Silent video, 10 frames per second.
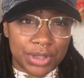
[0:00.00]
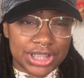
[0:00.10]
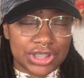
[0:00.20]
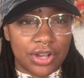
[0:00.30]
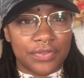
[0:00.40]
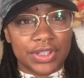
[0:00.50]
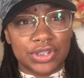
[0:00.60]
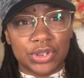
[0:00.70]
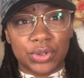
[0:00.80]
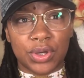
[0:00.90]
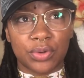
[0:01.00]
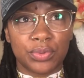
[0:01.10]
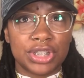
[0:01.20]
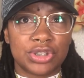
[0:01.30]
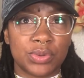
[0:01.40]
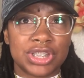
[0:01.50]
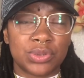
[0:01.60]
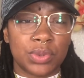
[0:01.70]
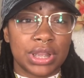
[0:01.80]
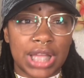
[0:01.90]
branch off and do a retwist
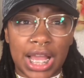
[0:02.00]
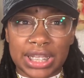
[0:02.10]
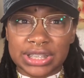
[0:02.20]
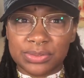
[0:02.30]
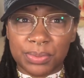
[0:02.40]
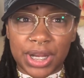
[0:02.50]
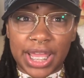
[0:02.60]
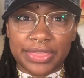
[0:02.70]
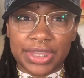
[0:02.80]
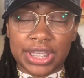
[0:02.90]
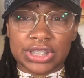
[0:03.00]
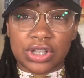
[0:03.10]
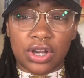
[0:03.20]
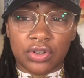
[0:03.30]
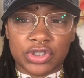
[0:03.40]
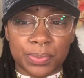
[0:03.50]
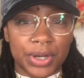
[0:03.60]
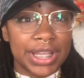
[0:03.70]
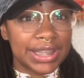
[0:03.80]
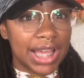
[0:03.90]
with lock and spray, I think it's called, or
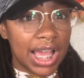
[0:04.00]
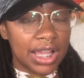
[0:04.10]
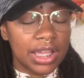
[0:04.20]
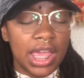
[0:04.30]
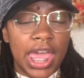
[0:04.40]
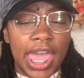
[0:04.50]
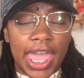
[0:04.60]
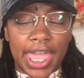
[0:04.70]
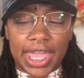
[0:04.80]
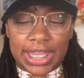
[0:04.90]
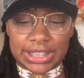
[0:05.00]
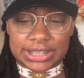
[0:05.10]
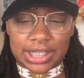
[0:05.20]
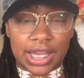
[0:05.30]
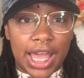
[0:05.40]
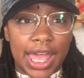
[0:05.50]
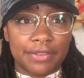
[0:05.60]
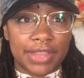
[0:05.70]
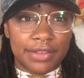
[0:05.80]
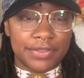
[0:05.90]
spray and lock. And I
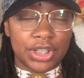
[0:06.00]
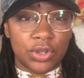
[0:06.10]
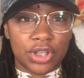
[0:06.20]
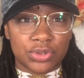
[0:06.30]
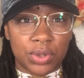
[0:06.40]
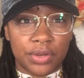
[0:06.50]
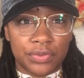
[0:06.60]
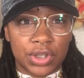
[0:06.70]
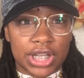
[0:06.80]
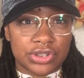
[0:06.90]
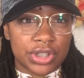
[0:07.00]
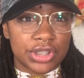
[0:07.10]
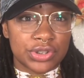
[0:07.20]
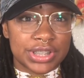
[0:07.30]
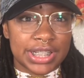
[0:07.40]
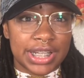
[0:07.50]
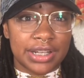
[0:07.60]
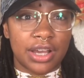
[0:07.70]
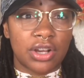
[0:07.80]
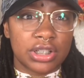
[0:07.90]
have that video as well if you guys are interested
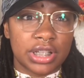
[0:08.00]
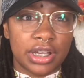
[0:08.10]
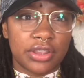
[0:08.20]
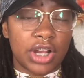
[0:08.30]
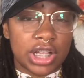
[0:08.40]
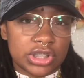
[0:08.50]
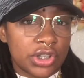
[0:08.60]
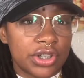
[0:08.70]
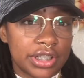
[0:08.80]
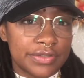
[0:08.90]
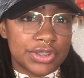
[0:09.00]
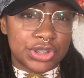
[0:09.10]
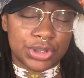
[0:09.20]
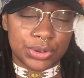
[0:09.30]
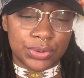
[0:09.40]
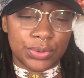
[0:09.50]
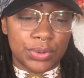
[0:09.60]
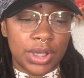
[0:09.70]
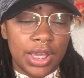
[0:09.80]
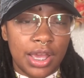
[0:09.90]
in other alternatives
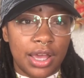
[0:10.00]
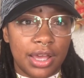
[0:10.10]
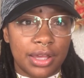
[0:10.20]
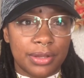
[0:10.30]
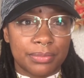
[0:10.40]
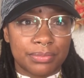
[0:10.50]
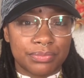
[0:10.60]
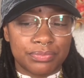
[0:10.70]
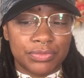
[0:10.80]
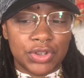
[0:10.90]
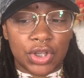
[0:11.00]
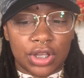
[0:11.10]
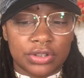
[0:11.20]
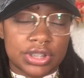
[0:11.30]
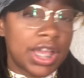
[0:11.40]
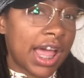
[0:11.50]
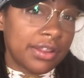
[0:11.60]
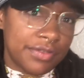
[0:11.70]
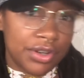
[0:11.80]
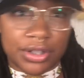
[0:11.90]
to
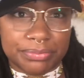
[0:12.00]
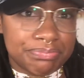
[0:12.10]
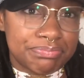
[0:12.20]
aloe vera.